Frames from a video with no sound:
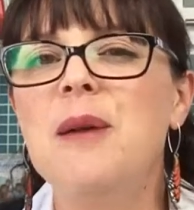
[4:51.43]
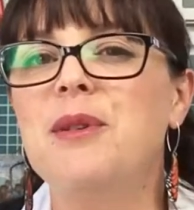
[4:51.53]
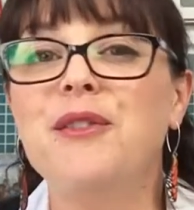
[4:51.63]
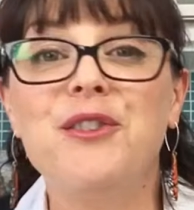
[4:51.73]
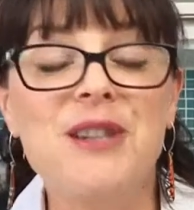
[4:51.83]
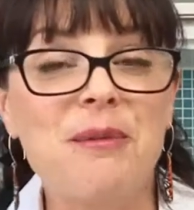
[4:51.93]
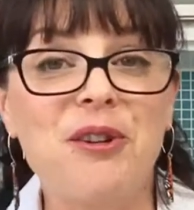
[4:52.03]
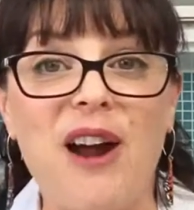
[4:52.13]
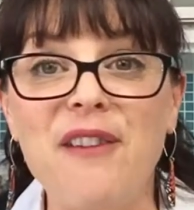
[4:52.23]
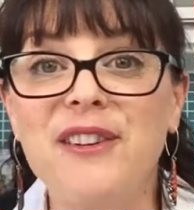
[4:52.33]
But if you're
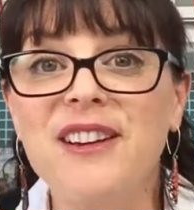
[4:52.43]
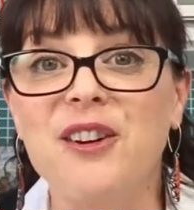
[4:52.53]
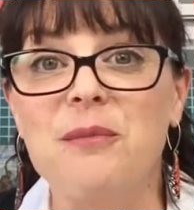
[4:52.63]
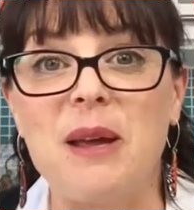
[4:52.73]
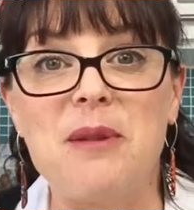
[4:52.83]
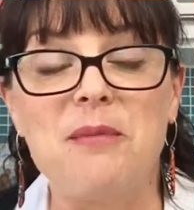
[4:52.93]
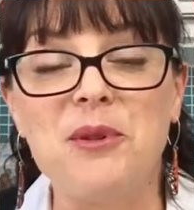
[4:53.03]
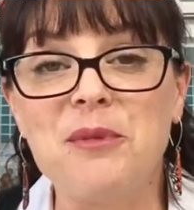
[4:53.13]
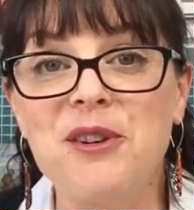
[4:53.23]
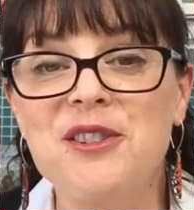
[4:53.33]
demographic or baby
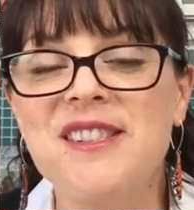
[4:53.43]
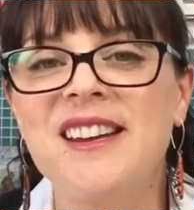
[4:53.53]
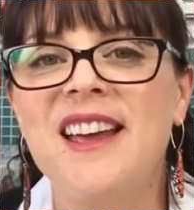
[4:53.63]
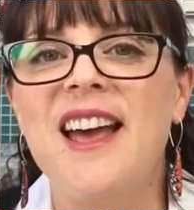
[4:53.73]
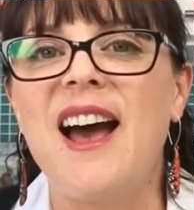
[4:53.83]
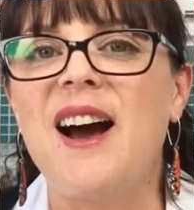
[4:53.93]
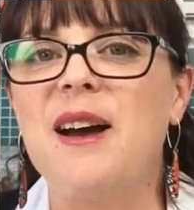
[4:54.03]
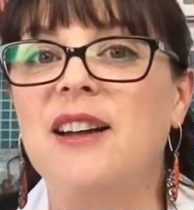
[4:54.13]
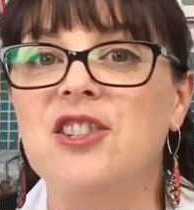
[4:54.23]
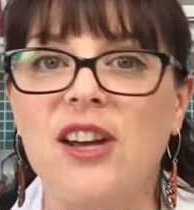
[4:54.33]
boomers
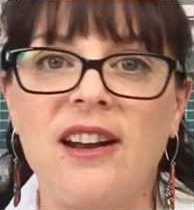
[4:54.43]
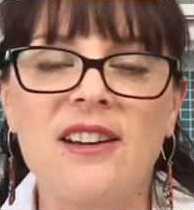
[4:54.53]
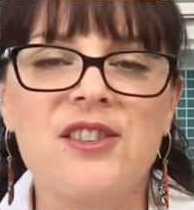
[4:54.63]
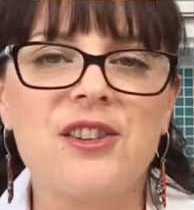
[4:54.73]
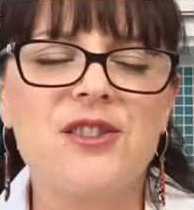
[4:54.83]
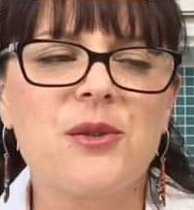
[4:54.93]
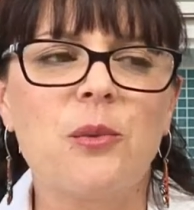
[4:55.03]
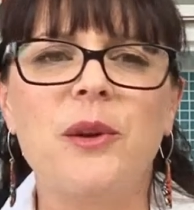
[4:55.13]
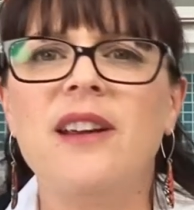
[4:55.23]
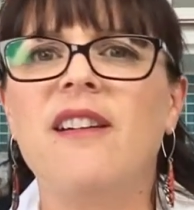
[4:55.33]
and Gen Xers,
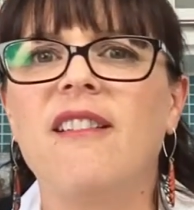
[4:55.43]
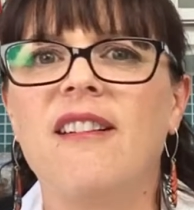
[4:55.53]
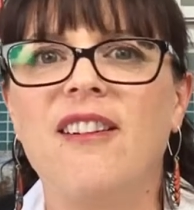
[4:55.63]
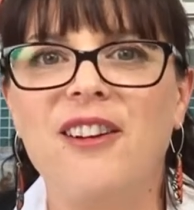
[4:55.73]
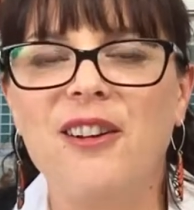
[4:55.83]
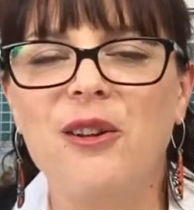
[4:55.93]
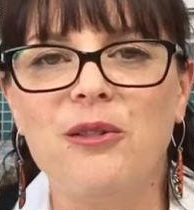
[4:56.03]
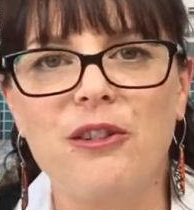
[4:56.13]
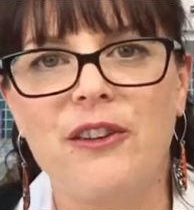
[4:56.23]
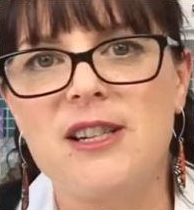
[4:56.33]
we are all
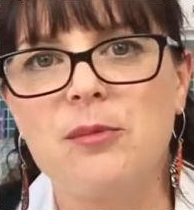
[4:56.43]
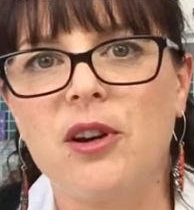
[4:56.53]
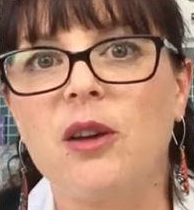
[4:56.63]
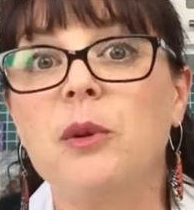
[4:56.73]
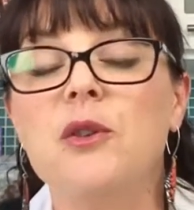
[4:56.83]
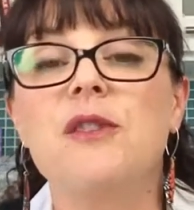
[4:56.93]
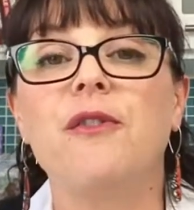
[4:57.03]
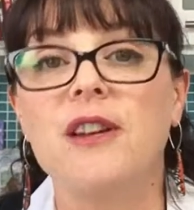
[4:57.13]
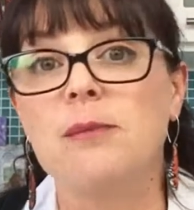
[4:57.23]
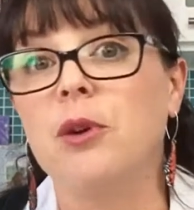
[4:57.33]
over Facebook and we use
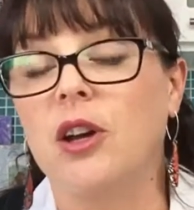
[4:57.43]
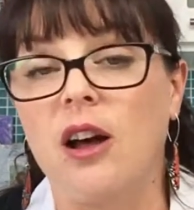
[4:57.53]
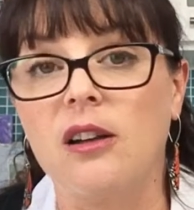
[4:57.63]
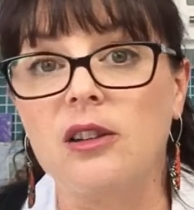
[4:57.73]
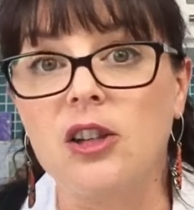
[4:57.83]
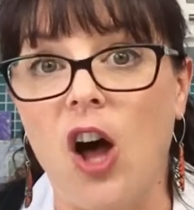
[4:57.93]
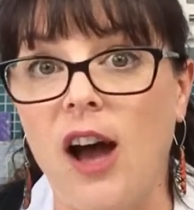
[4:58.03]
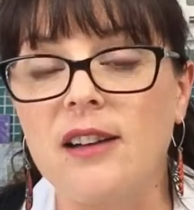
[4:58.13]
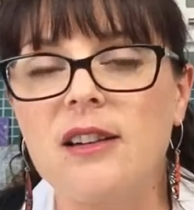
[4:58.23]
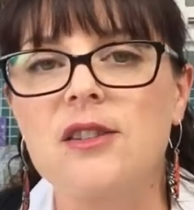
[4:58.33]
Facebook a
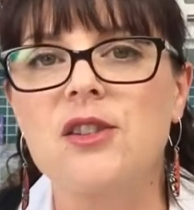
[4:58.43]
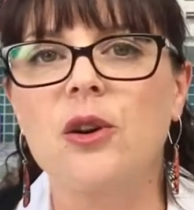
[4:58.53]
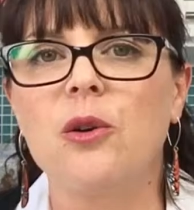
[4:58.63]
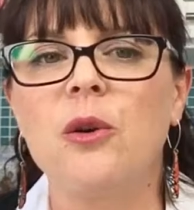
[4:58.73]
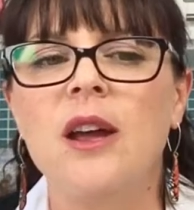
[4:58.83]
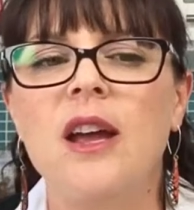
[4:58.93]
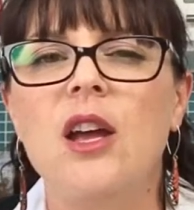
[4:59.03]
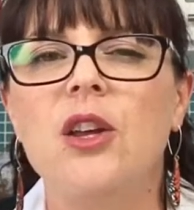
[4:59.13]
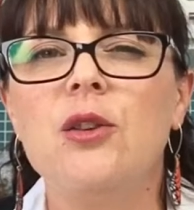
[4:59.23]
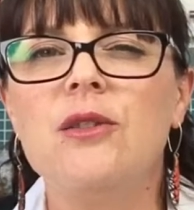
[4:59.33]
lot. So
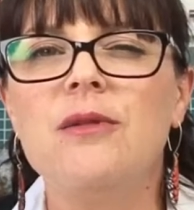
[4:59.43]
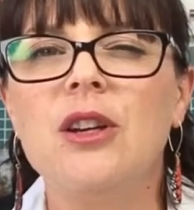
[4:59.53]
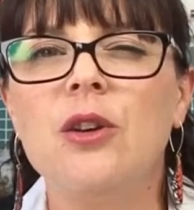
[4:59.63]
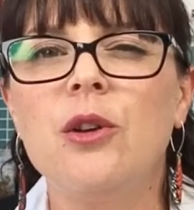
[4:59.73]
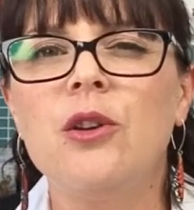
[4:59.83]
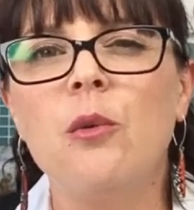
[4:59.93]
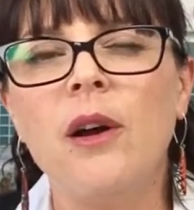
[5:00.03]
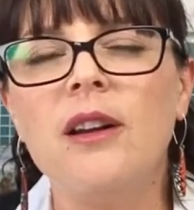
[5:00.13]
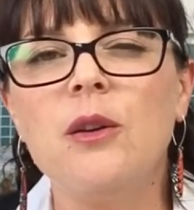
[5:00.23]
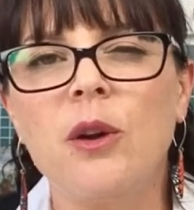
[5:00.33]
you
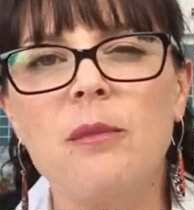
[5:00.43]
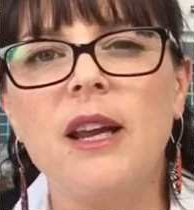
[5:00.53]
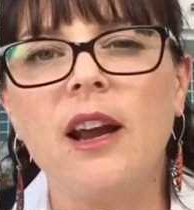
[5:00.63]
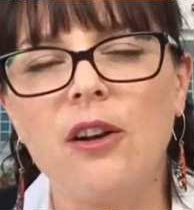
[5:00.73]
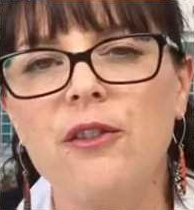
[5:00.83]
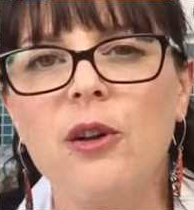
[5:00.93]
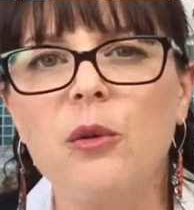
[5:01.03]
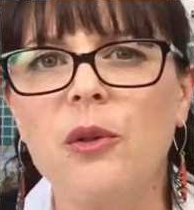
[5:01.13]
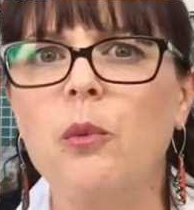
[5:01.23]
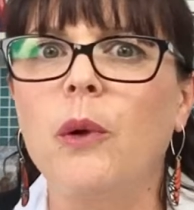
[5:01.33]
want to be careful
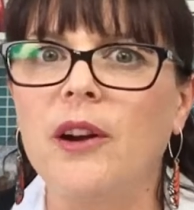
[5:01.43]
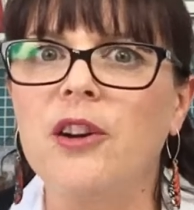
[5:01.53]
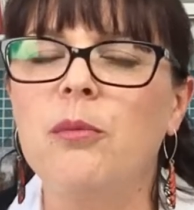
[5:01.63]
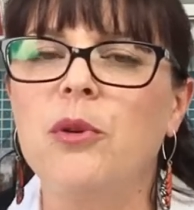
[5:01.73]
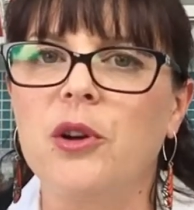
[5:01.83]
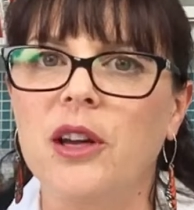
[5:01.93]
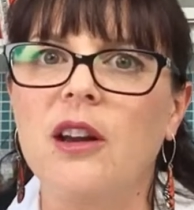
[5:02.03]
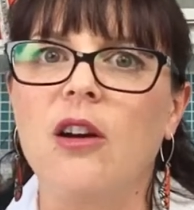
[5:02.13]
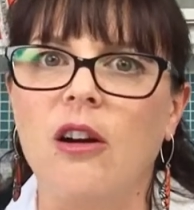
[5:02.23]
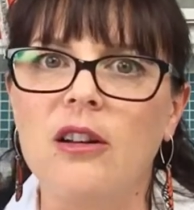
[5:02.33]
with where you're
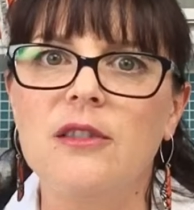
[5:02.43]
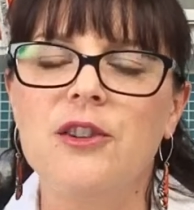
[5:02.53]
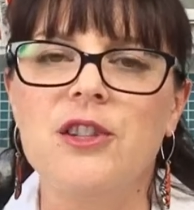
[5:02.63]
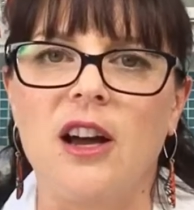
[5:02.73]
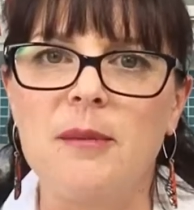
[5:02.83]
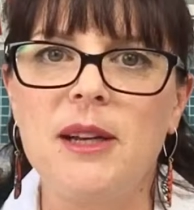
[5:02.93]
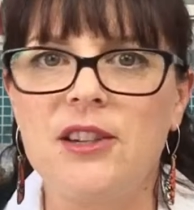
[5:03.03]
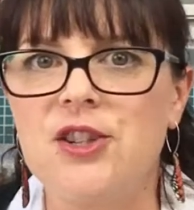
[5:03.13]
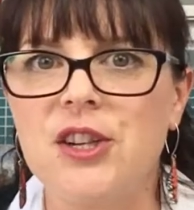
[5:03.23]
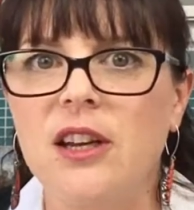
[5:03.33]
putting all of your time and
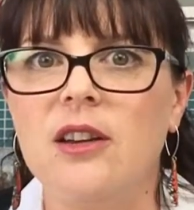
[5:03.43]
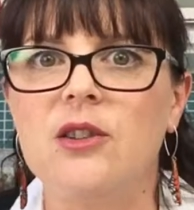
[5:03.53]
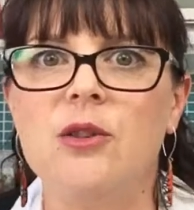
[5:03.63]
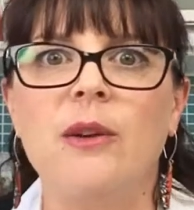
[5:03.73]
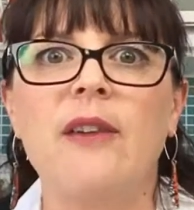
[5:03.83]
energy. You don't